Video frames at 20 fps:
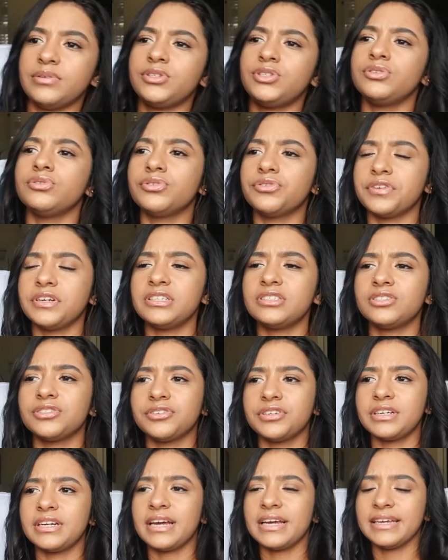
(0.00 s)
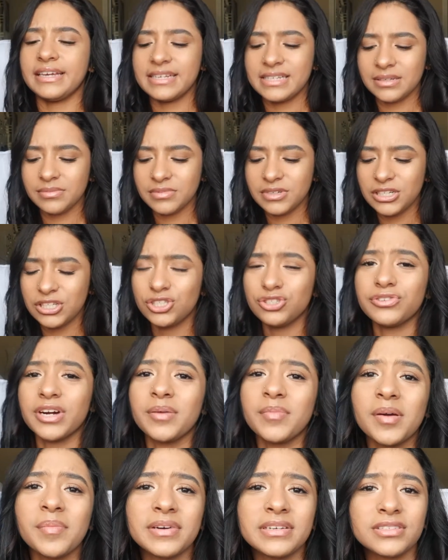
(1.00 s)
do green screen. I guess I'm gonna try
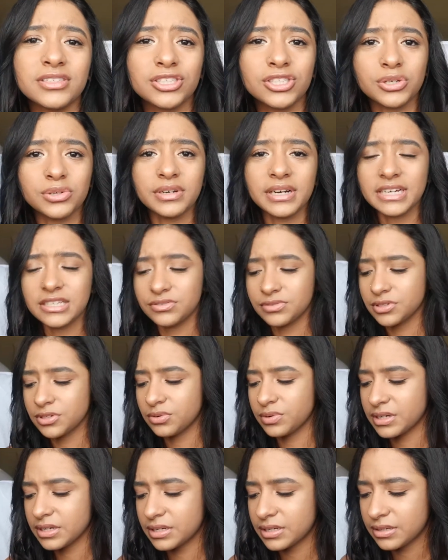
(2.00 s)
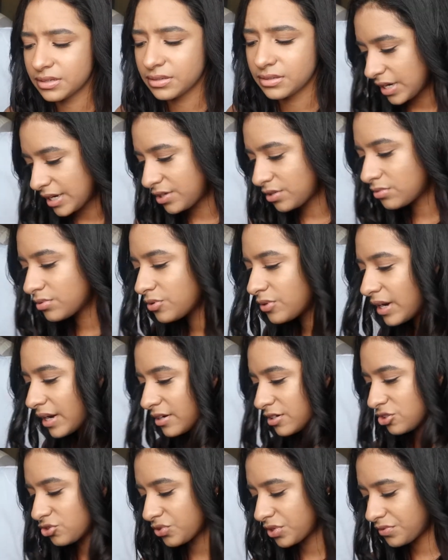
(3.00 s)
my best to show you guys really quick. I don't know how
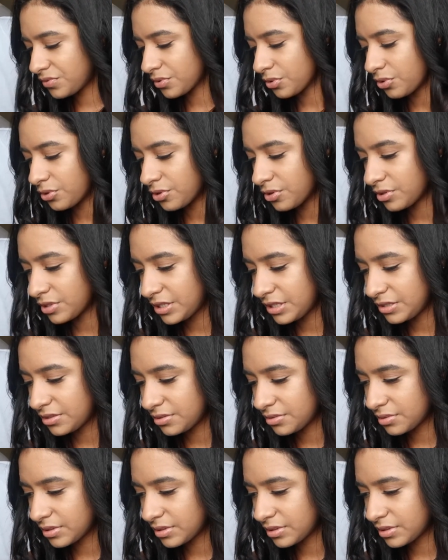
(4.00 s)
to screen record on here,